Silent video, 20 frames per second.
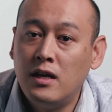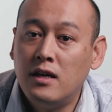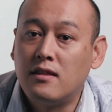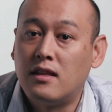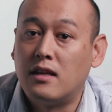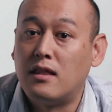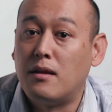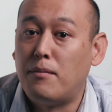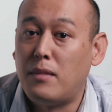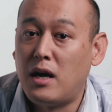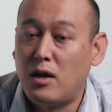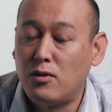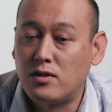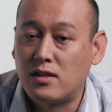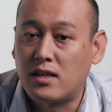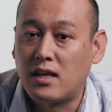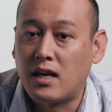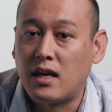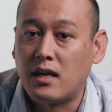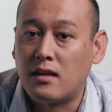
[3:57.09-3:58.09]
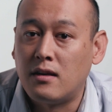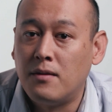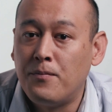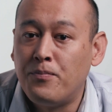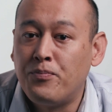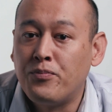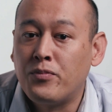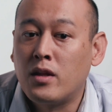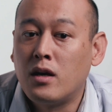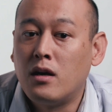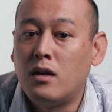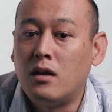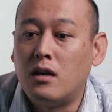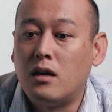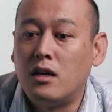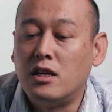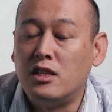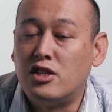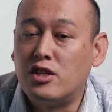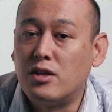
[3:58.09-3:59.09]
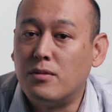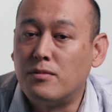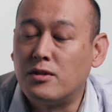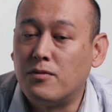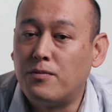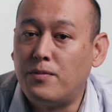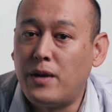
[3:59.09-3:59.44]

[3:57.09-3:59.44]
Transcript: than the mouse can, in terms of